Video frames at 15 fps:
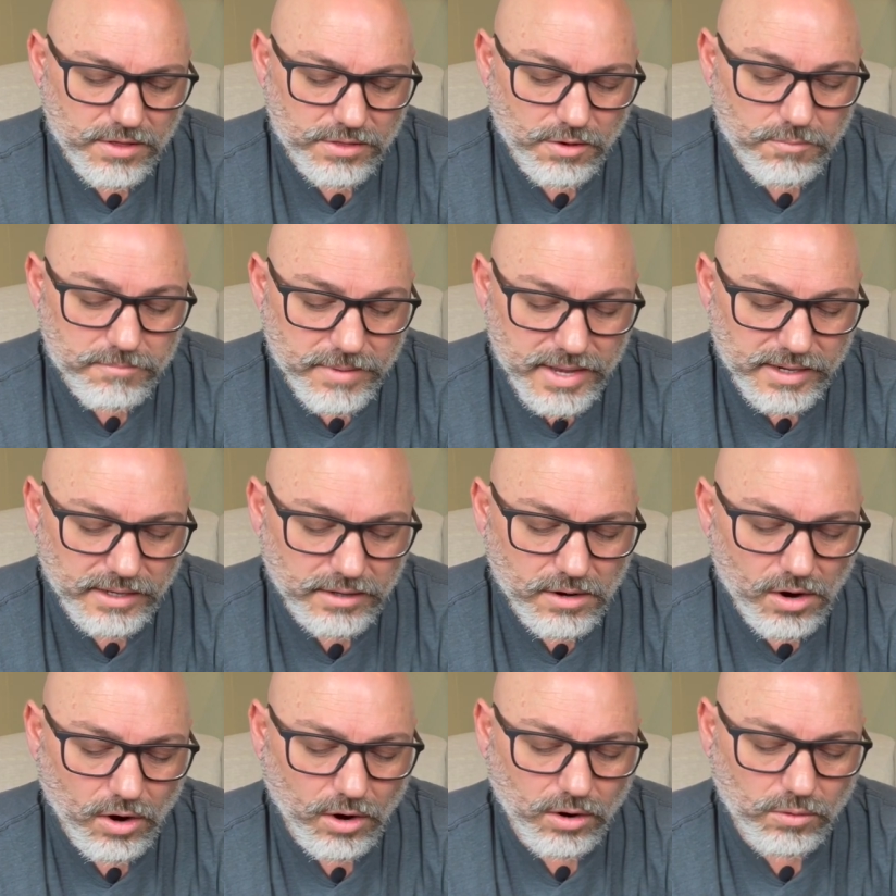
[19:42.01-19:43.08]
though many,
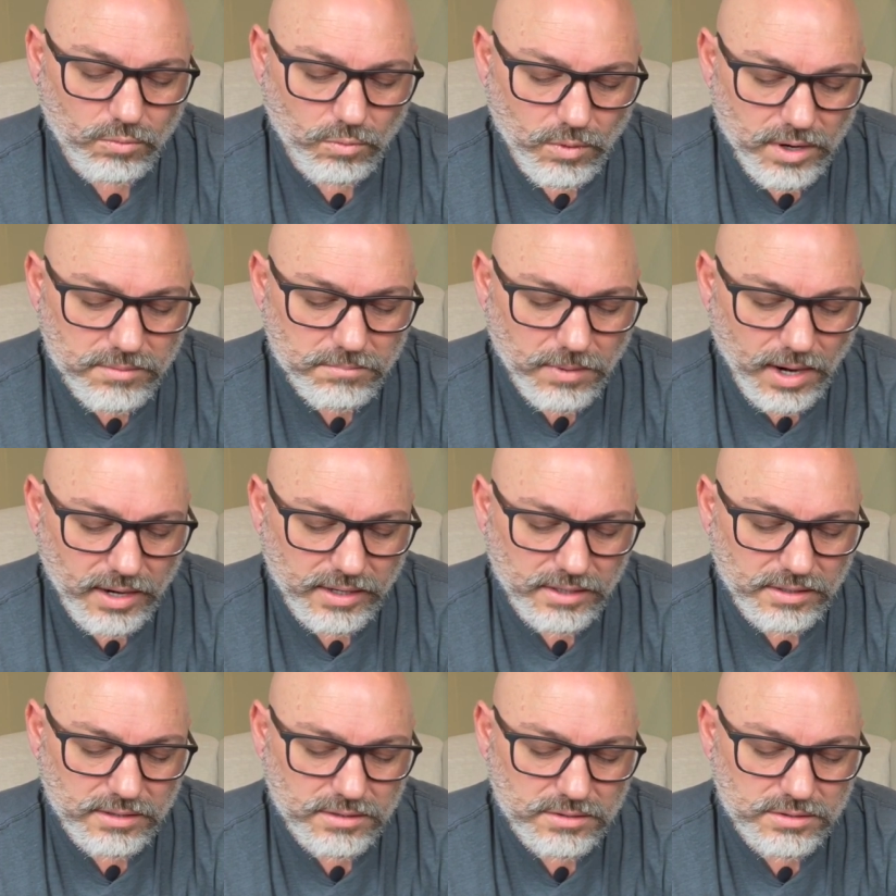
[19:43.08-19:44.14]
are one
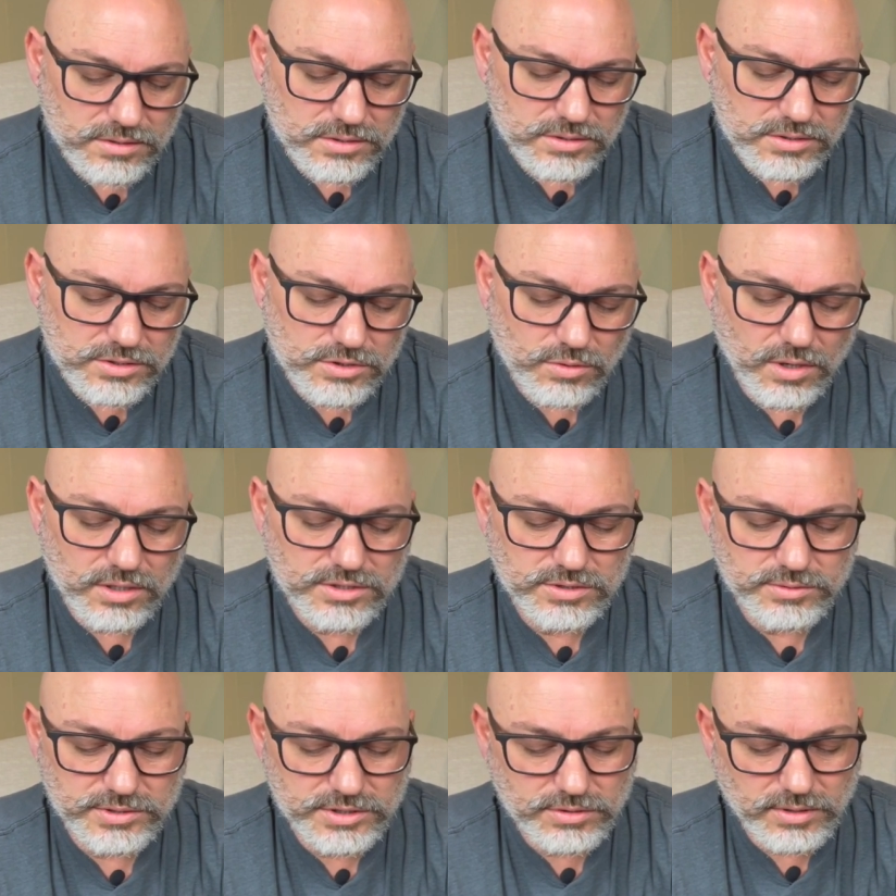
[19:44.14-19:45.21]
body, so
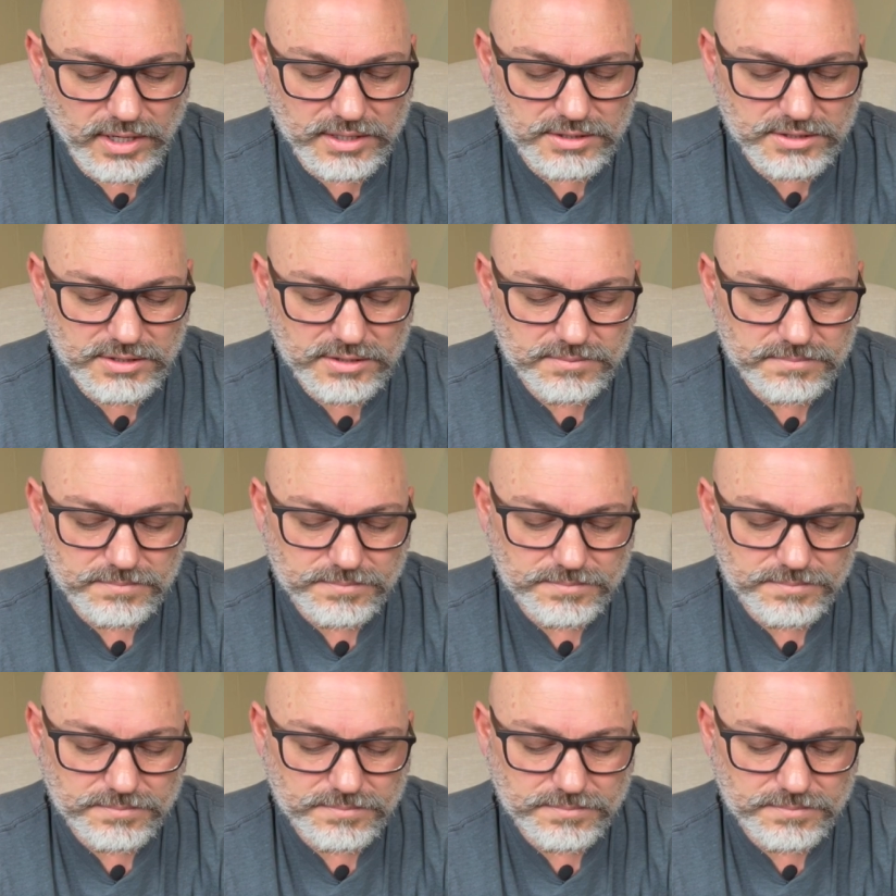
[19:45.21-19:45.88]
also is Christ.